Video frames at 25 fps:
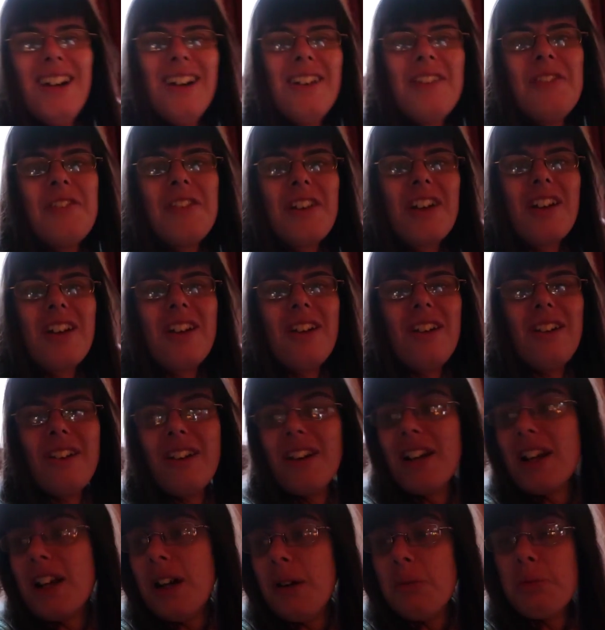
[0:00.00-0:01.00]
Oh my god,
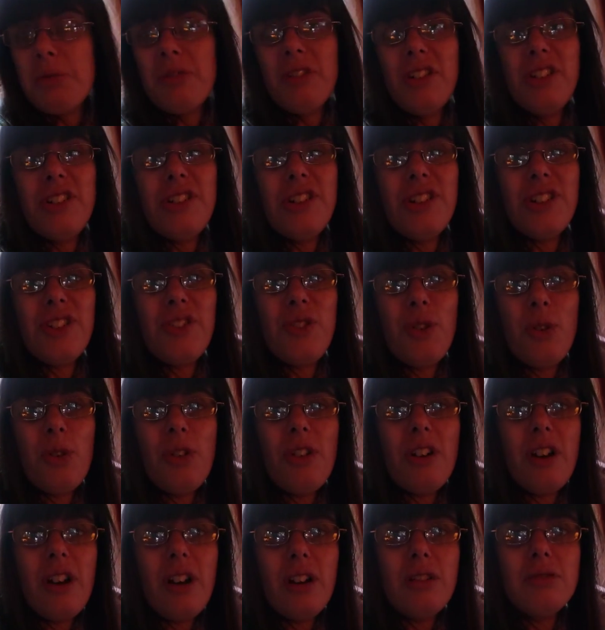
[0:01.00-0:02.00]
I can't believe she's
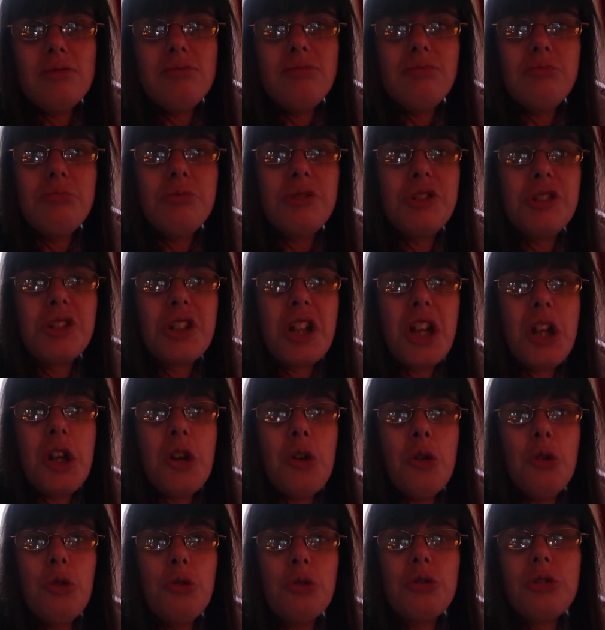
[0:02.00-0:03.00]
4 now. She's getting
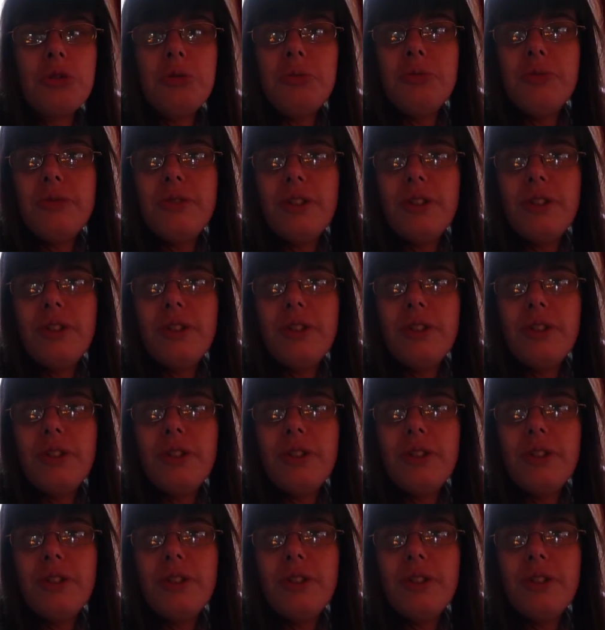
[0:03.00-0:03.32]
old.